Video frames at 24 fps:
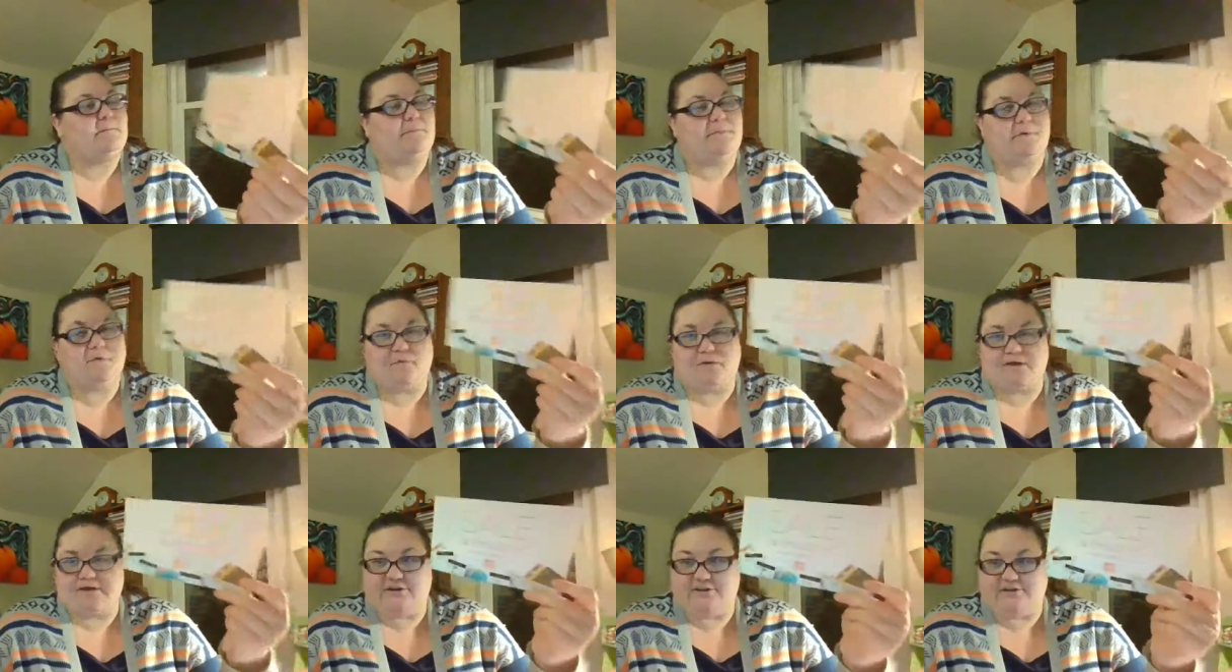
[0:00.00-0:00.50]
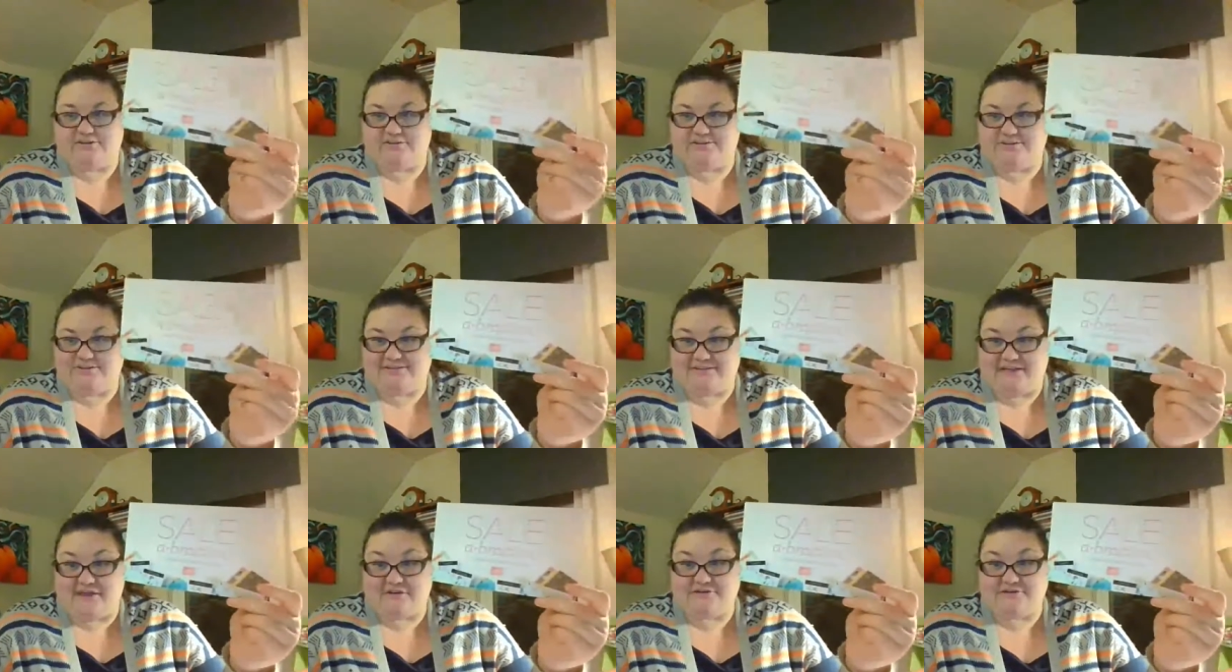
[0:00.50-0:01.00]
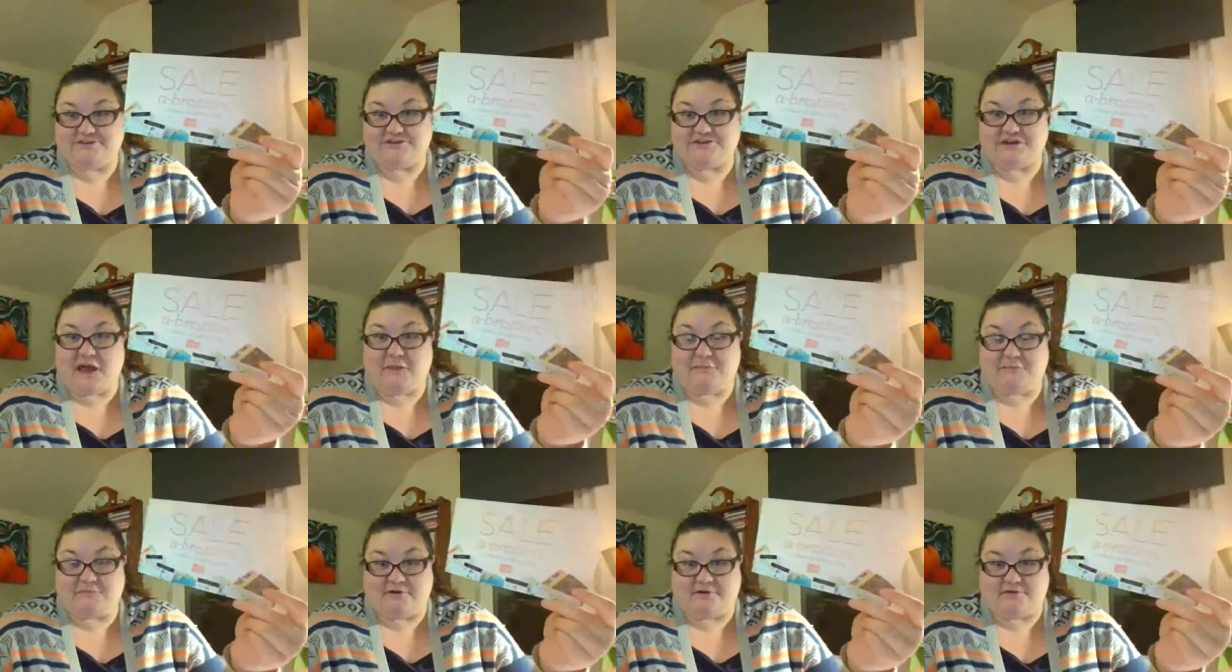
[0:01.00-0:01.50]
But when you're a discount
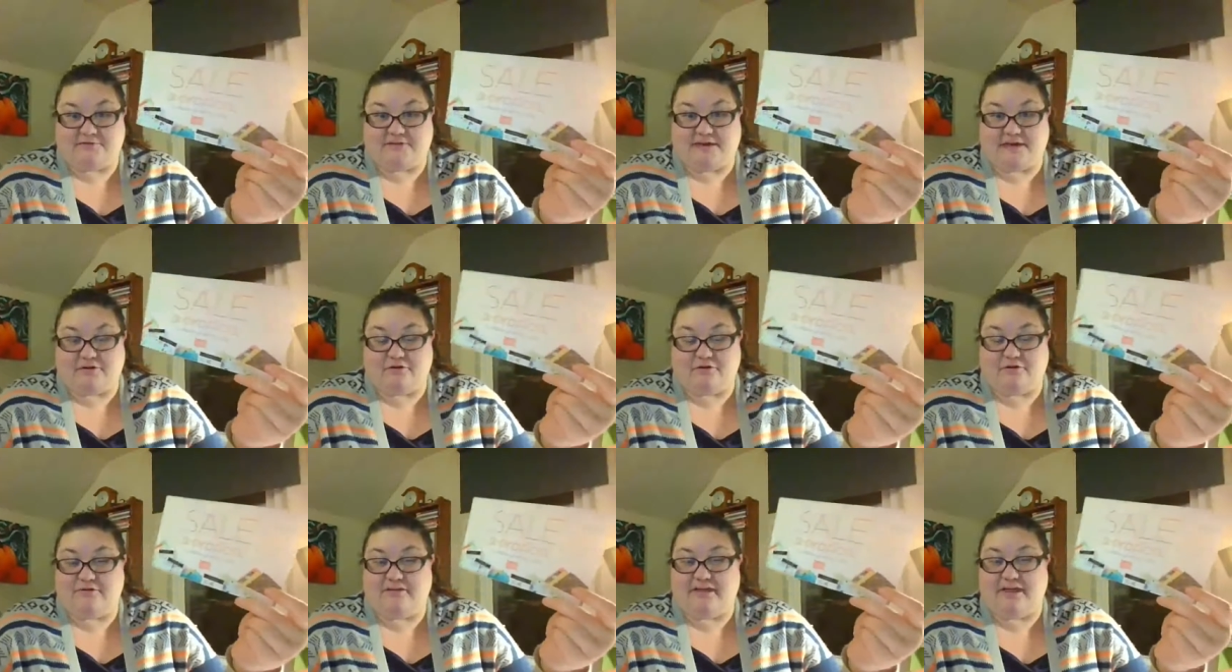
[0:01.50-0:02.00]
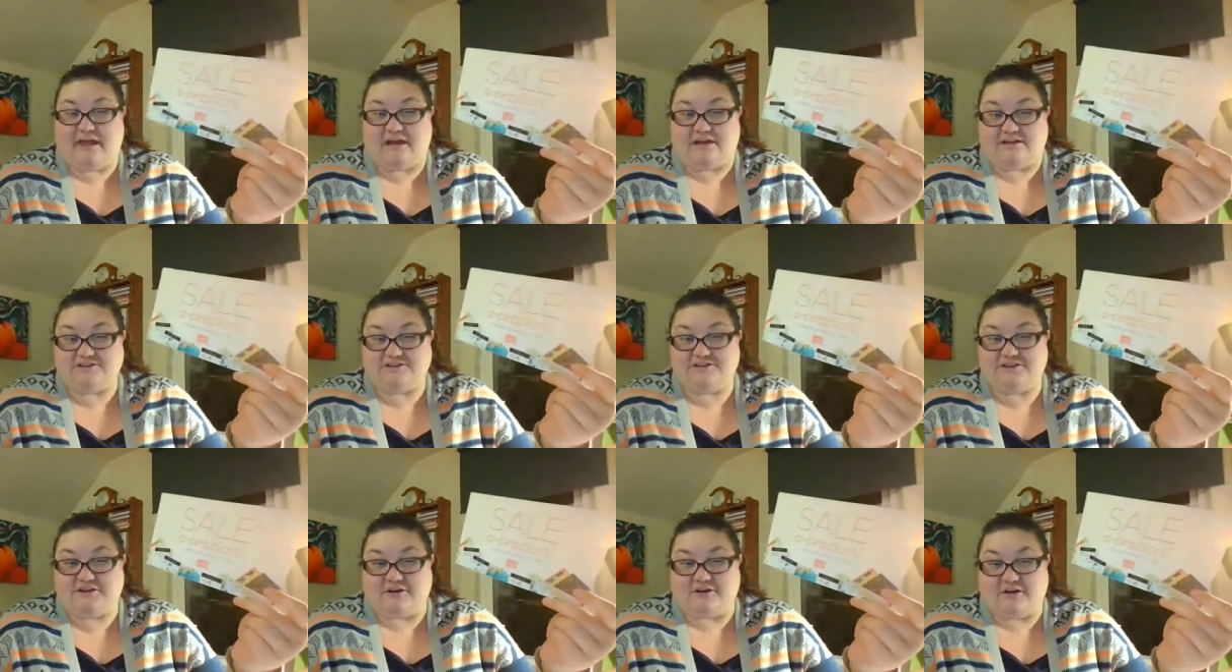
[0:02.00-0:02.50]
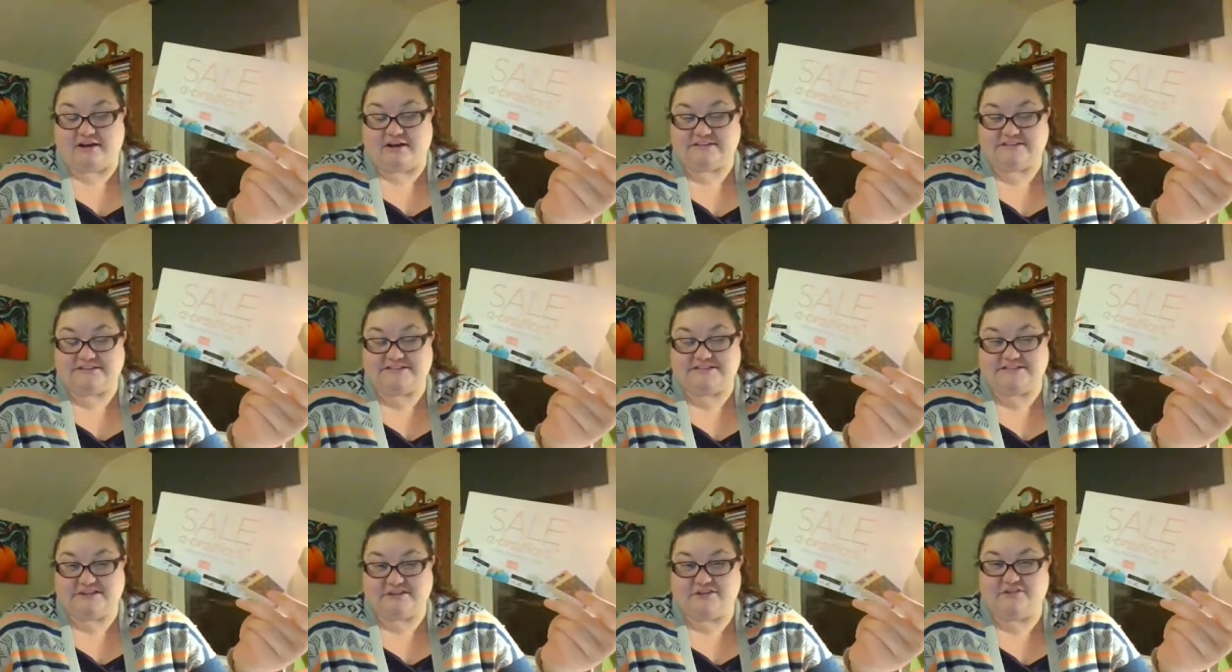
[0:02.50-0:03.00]
shopper, that only actually
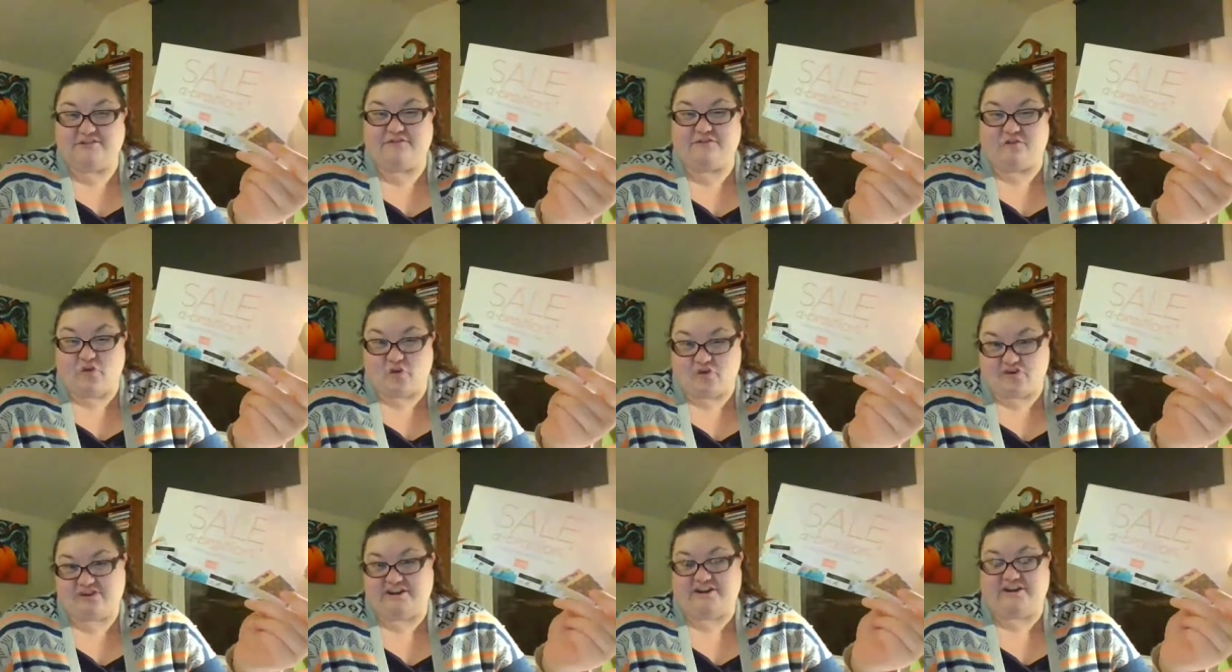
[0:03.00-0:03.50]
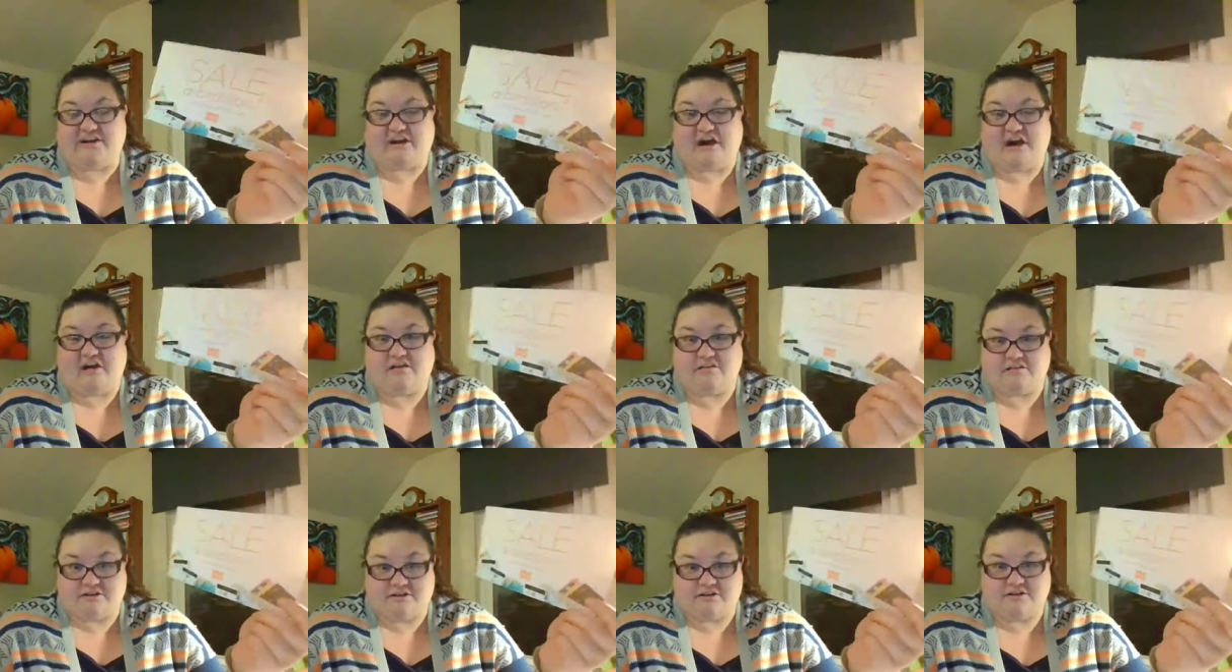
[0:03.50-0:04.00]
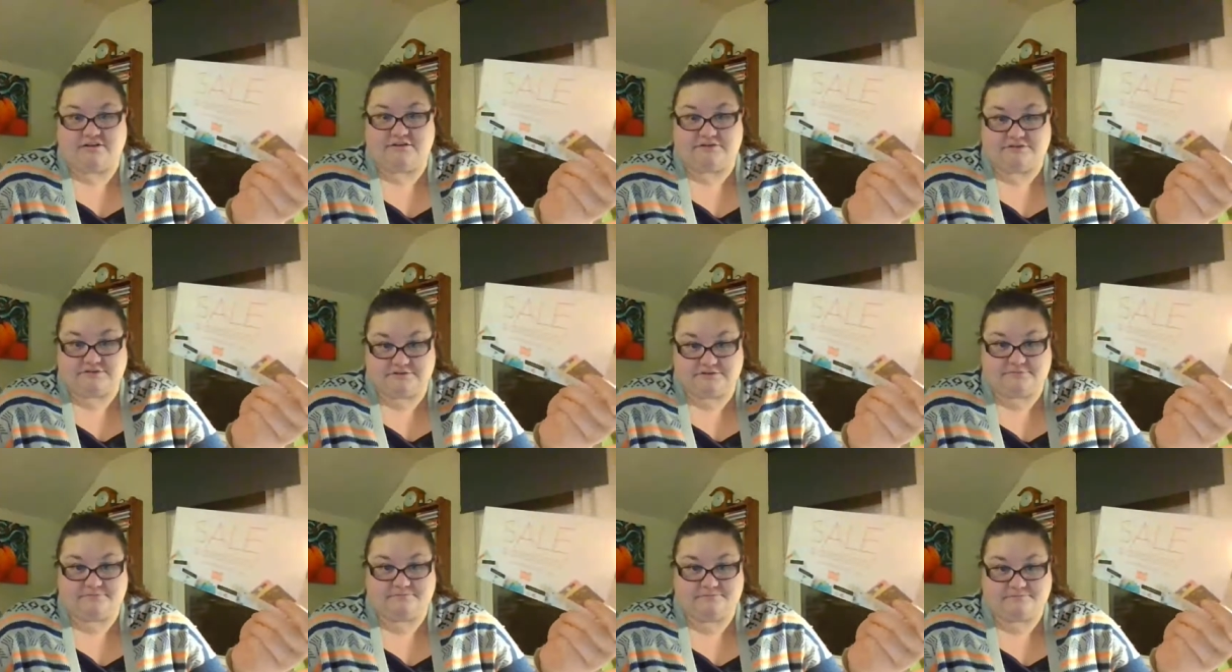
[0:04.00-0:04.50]
costs you
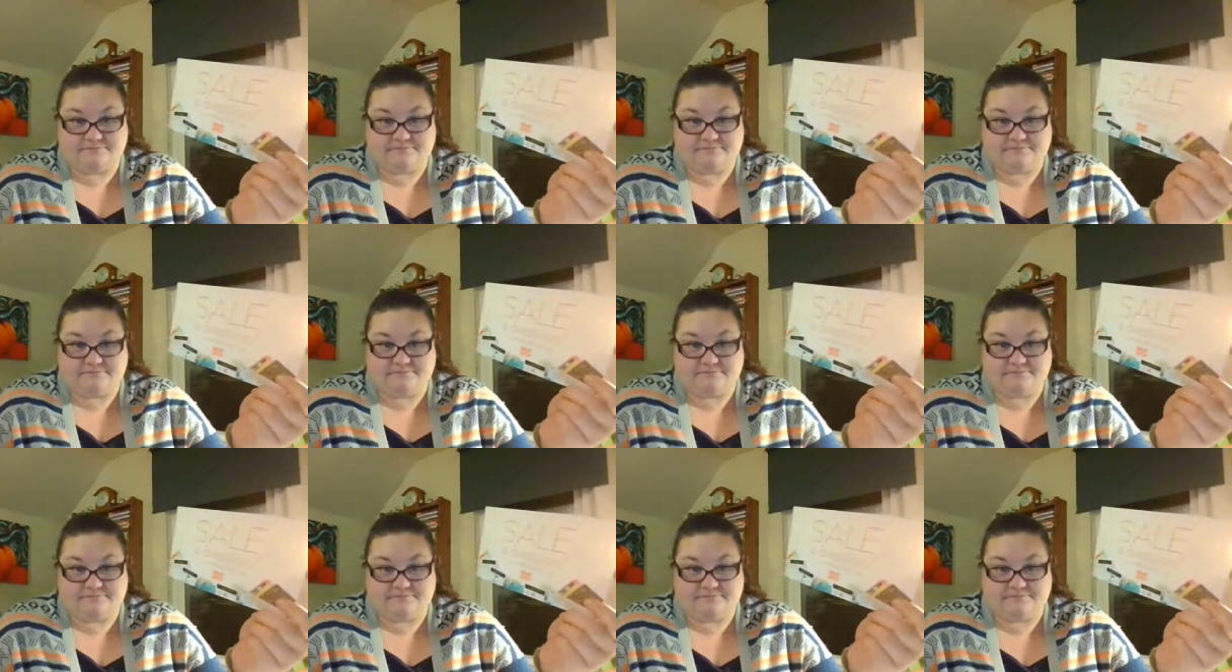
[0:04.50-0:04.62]
$40